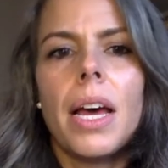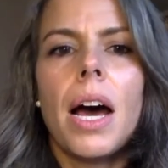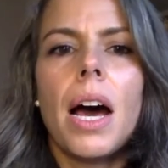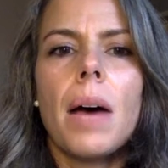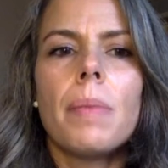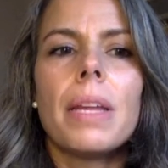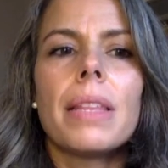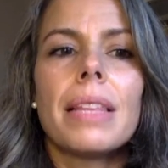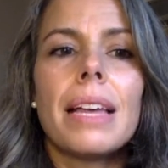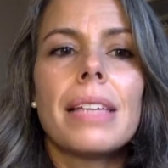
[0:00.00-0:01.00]

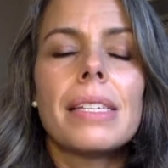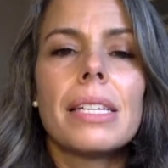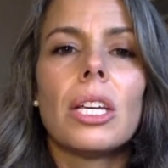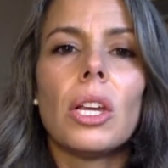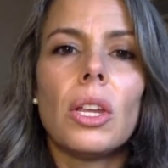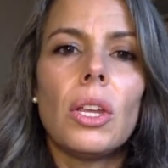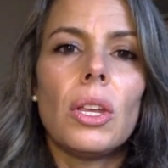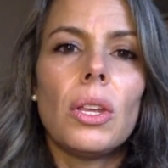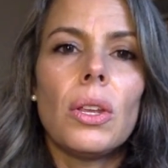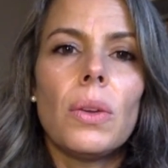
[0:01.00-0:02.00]
Unless
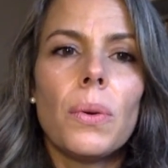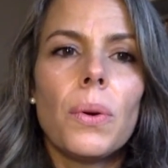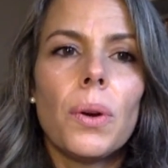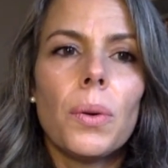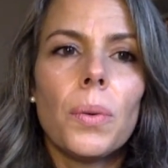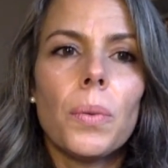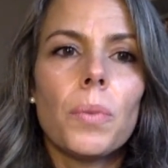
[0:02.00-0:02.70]
you're